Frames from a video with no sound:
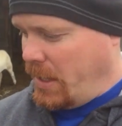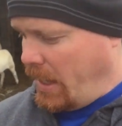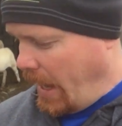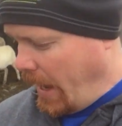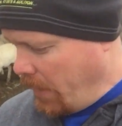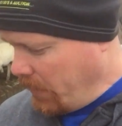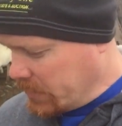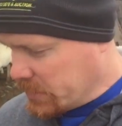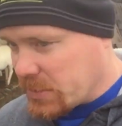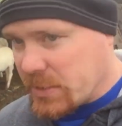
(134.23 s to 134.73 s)

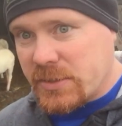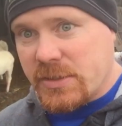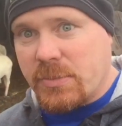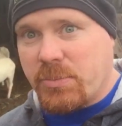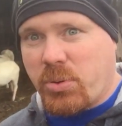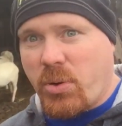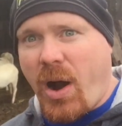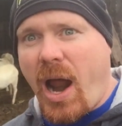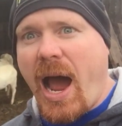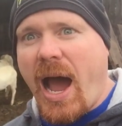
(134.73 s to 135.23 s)
I was
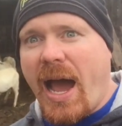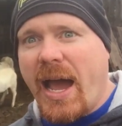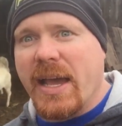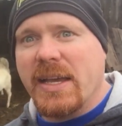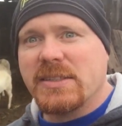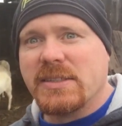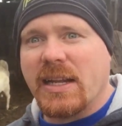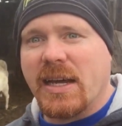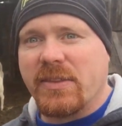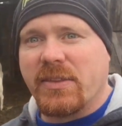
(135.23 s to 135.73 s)

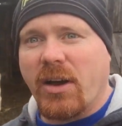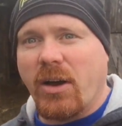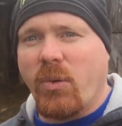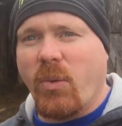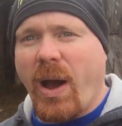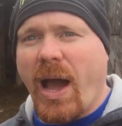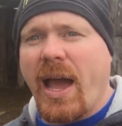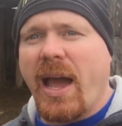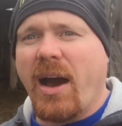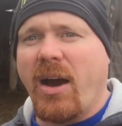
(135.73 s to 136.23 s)
surprised and I thought,
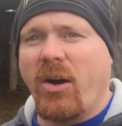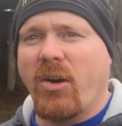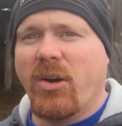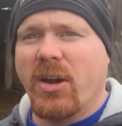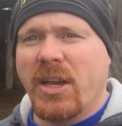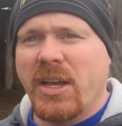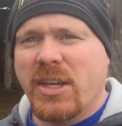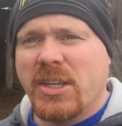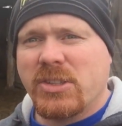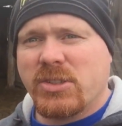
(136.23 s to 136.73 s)
wow.
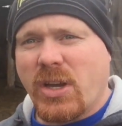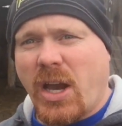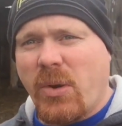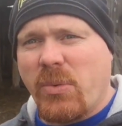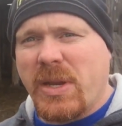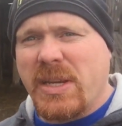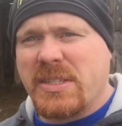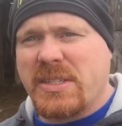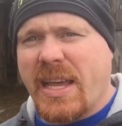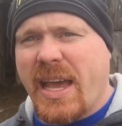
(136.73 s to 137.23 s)
So I
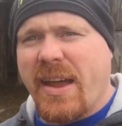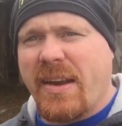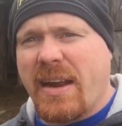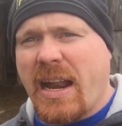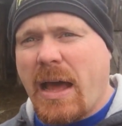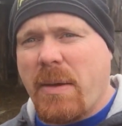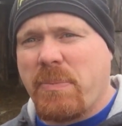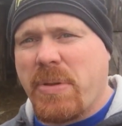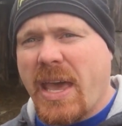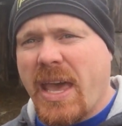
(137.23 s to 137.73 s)
reached down
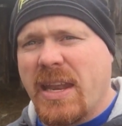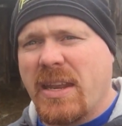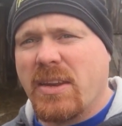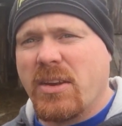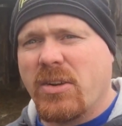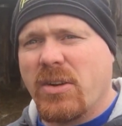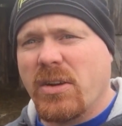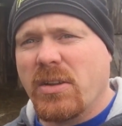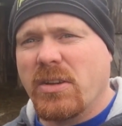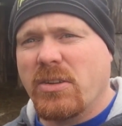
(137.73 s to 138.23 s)
and I petted
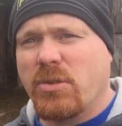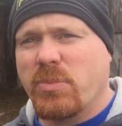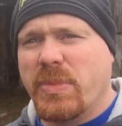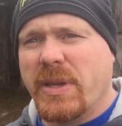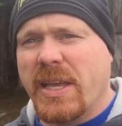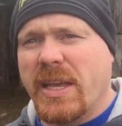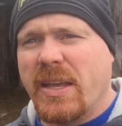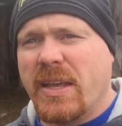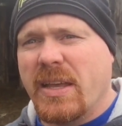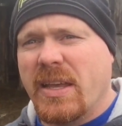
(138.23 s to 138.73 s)
her a little
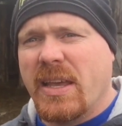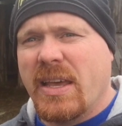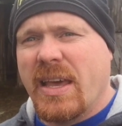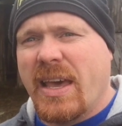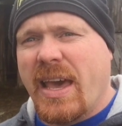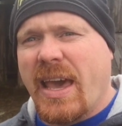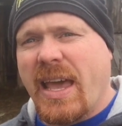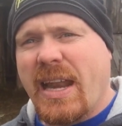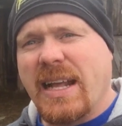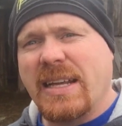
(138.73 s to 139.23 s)
bit
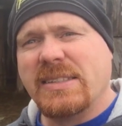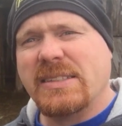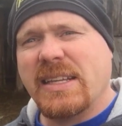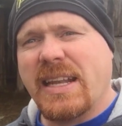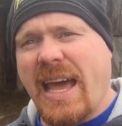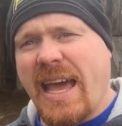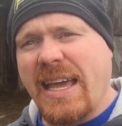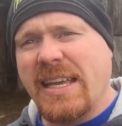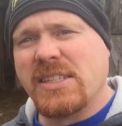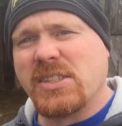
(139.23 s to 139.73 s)
and I
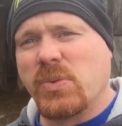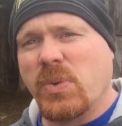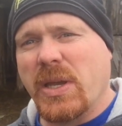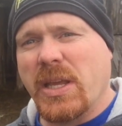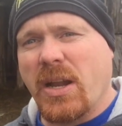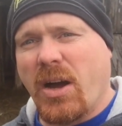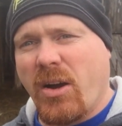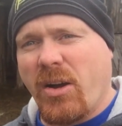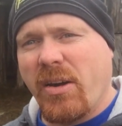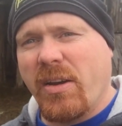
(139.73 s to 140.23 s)
said, hey,
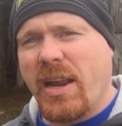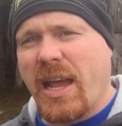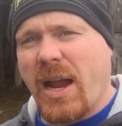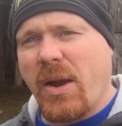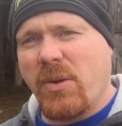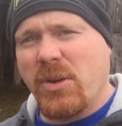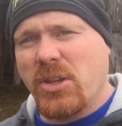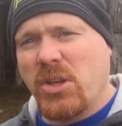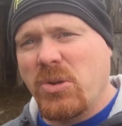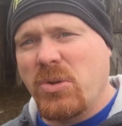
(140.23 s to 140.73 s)
sweetheart, how
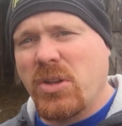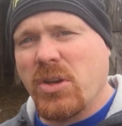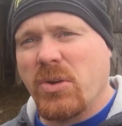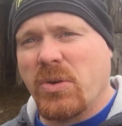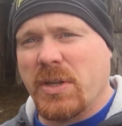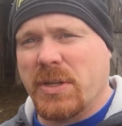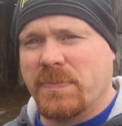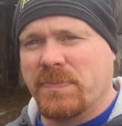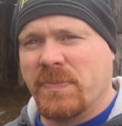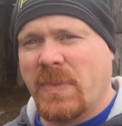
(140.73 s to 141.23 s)
are you
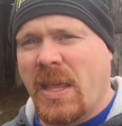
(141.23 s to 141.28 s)
doing?